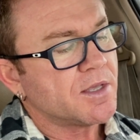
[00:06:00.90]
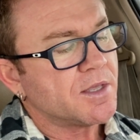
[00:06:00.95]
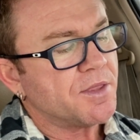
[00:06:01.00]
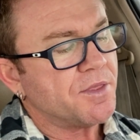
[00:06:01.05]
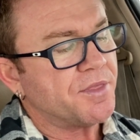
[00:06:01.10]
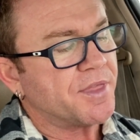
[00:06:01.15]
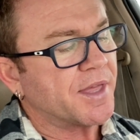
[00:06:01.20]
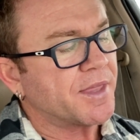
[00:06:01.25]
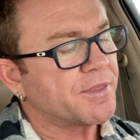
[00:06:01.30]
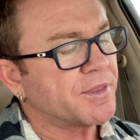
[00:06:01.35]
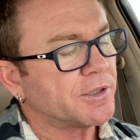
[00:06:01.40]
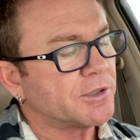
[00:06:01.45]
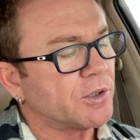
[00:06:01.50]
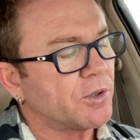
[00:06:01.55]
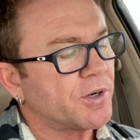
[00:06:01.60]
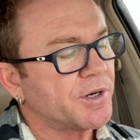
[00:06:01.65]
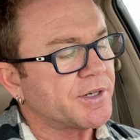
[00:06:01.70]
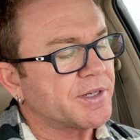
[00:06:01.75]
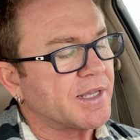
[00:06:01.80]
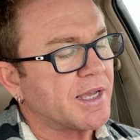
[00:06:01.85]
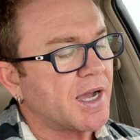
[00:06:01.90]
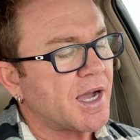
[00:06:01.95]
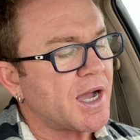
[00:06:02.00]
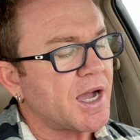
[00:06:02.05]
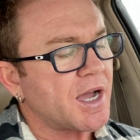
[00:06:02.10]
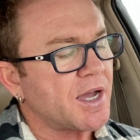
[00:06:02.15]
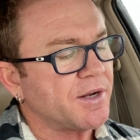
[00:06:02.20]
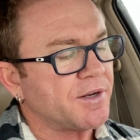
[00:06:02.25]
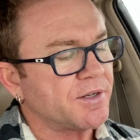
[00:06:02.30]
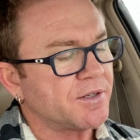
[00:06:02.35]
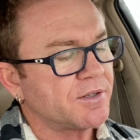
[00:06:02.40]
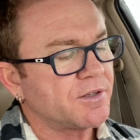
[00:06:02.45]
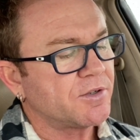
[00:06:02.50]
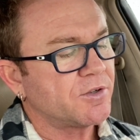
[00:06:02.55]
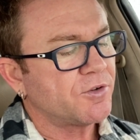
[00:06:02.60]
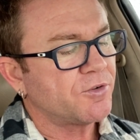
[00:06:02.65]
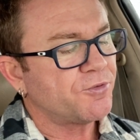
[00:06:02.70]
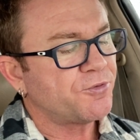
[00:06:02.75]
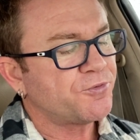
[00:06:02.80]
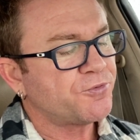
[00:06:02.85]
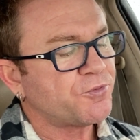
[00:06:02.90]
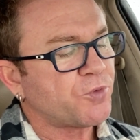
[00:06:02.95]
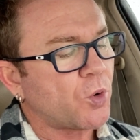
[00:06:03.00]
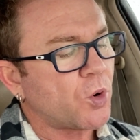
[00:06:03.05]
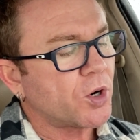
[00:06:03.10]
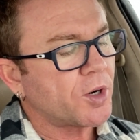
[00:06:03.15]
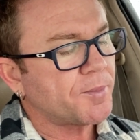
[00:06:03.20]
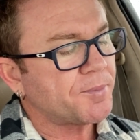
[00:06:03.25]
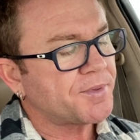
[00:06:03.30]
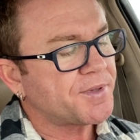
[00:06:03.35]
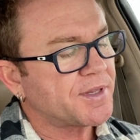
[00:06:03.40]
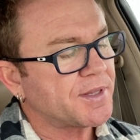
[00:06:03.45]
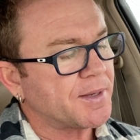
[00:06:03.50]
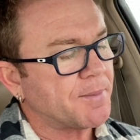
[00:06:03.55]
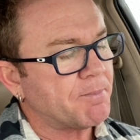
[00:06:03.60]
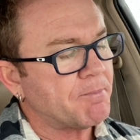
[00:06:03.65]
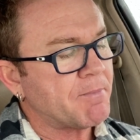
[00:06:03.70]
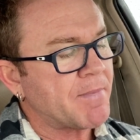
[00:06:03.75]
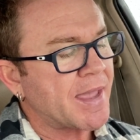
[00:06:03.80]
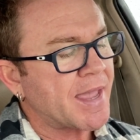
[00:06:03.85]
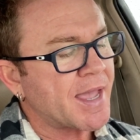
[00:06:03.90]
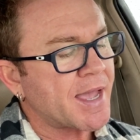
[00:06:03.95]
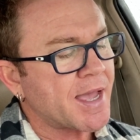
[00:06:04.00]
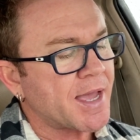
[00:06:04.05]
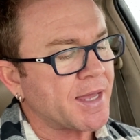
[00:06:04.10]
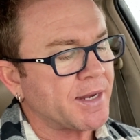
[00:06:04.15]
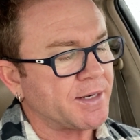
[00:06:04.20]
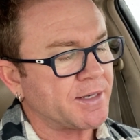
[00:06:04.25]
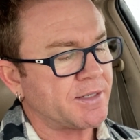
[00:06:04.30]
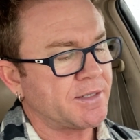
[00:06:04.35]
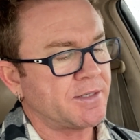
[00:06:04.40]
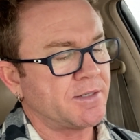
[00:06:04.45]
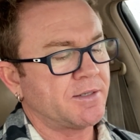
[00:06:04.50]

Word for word: Then the Lord God formed the man,